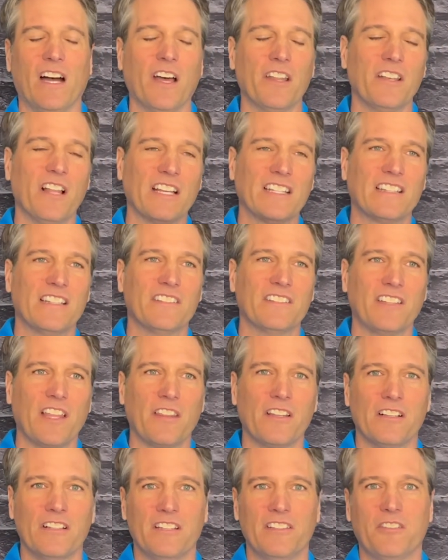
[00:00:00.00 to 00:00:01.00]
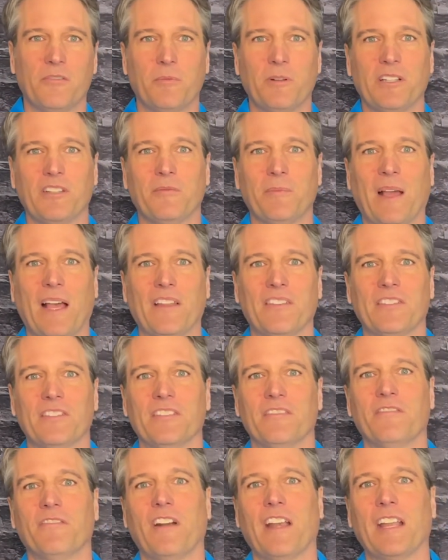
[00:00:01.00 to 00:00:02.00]
Unlike the Sutherland Springs
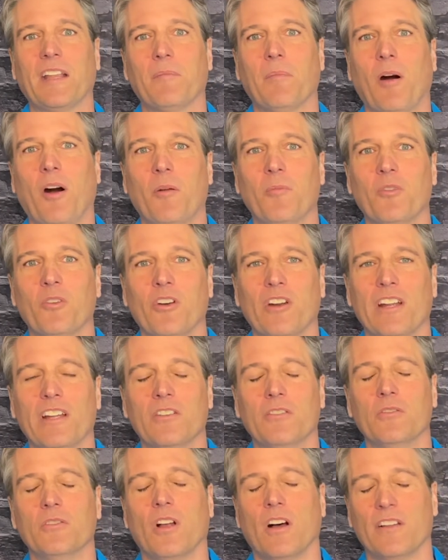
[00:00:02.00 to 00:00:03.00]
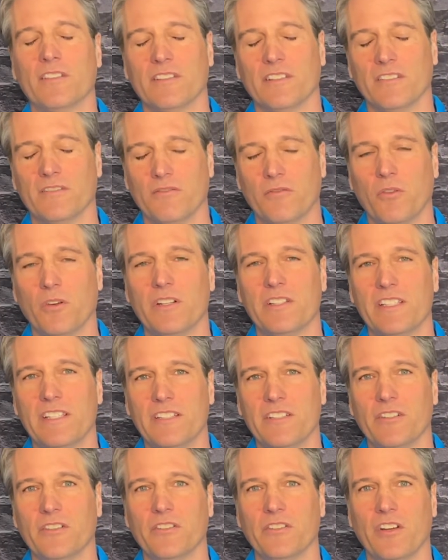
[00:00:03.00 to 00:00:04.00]
pastor Frank Pomeroy, who lost his 14
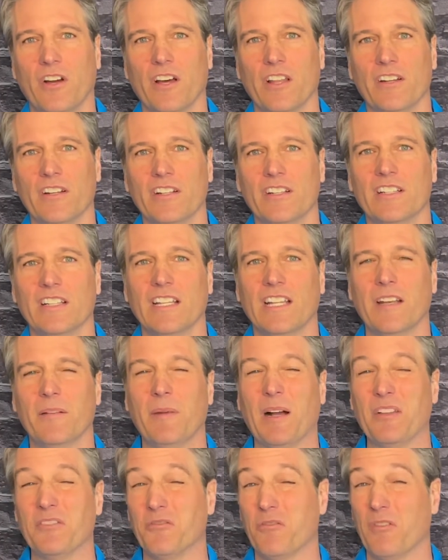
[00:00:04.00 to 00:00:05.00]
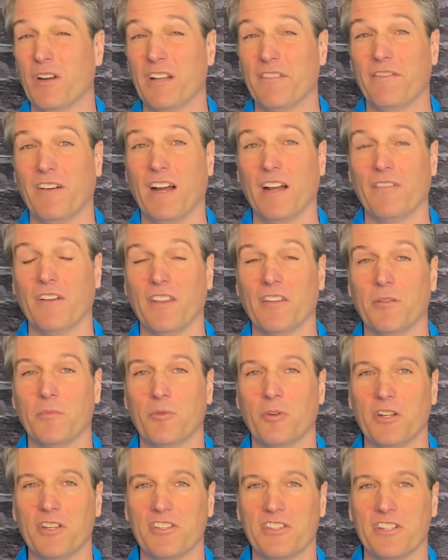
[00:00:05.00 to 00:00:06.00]
year old daughter and about 25 other
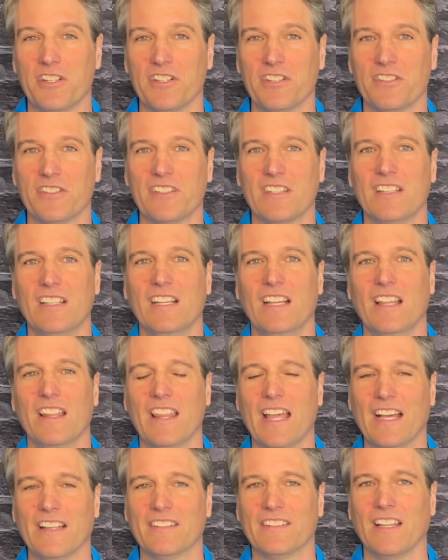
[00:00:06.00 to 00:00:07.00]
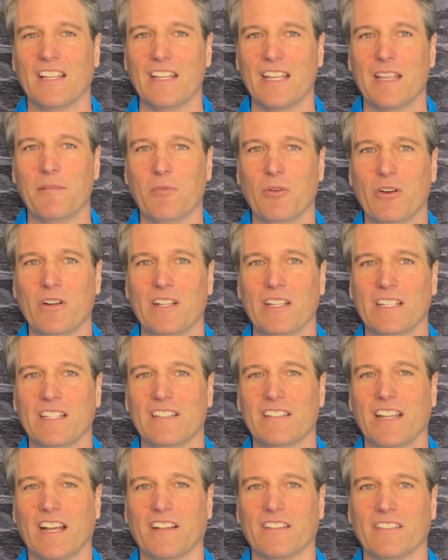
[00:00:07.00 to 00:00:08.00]
parishioners that Sunday morning in
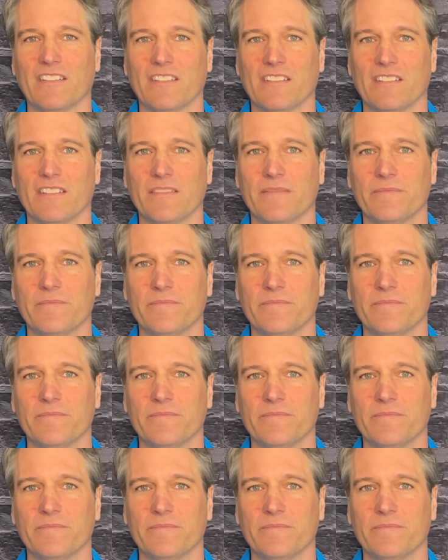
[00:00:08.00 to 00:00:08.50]
Texas.